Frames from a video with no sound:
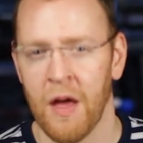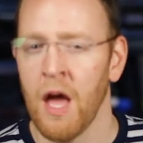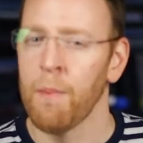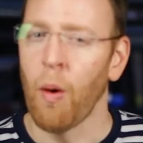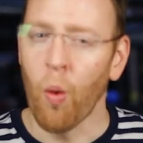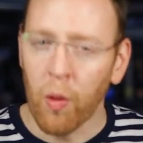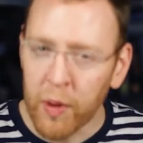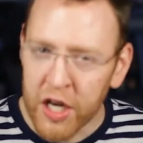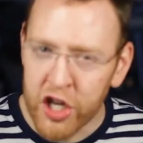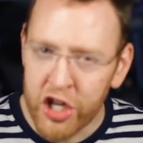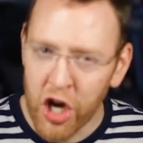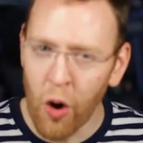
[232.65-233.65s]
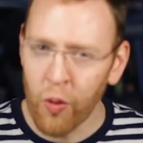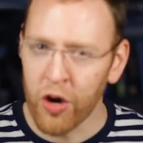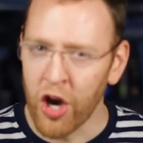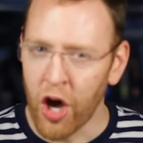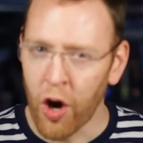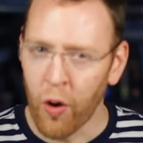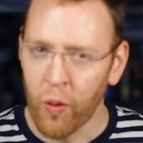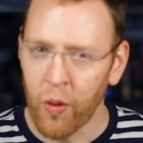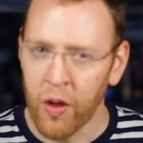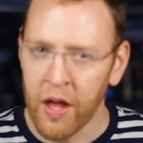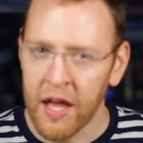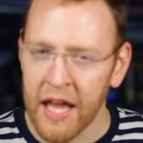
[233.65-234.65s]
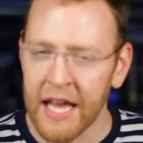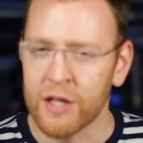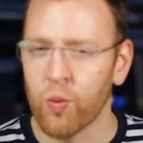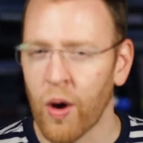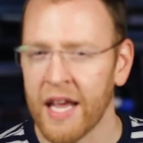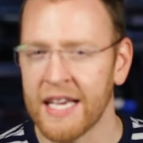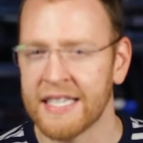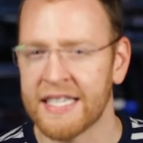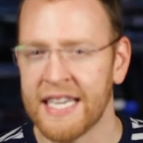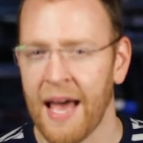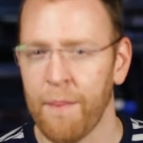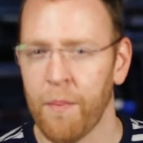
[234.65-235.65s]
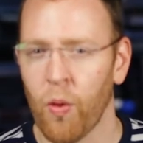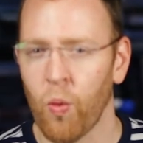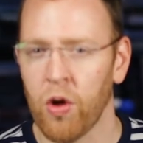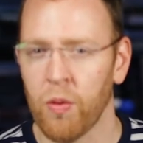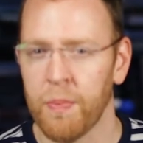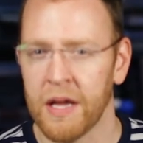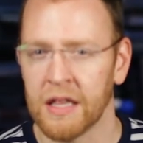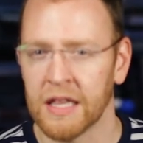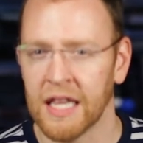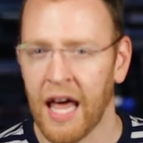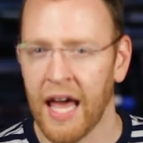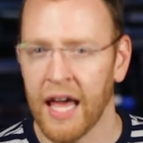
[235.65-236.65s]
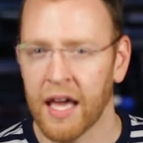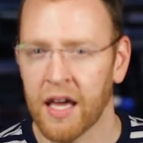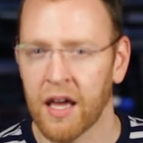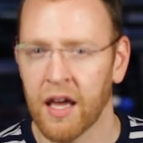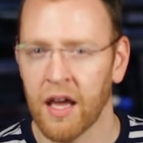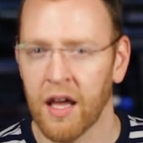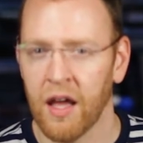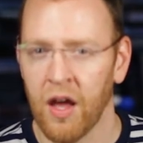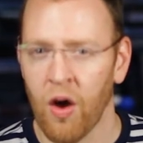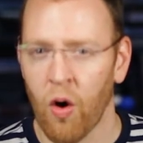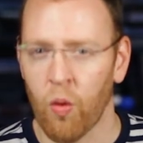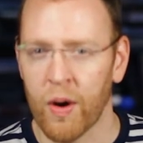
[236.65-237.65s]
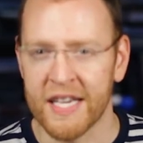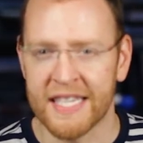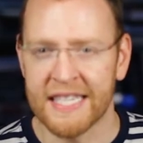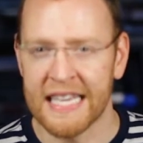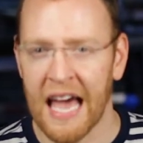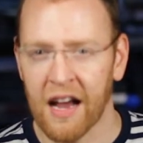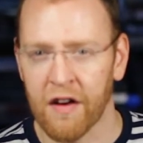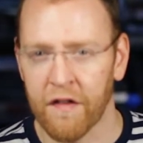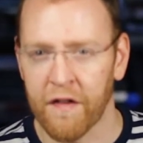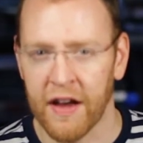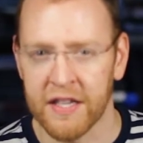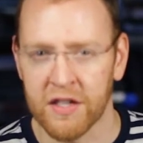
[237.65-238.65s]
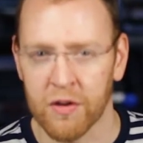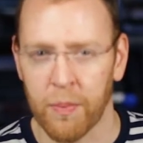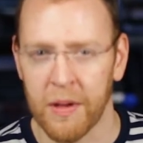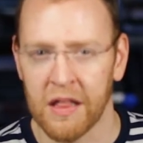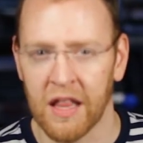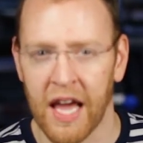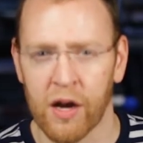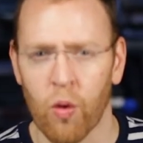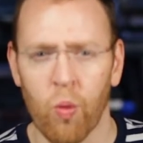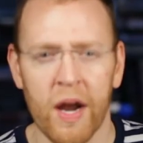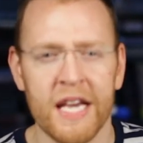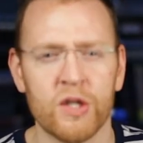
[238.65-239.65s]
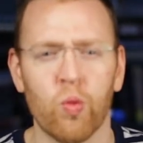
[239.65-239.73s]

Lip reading: But what we don't know is what his temple will be like, or what his sacrifice will be like, or what his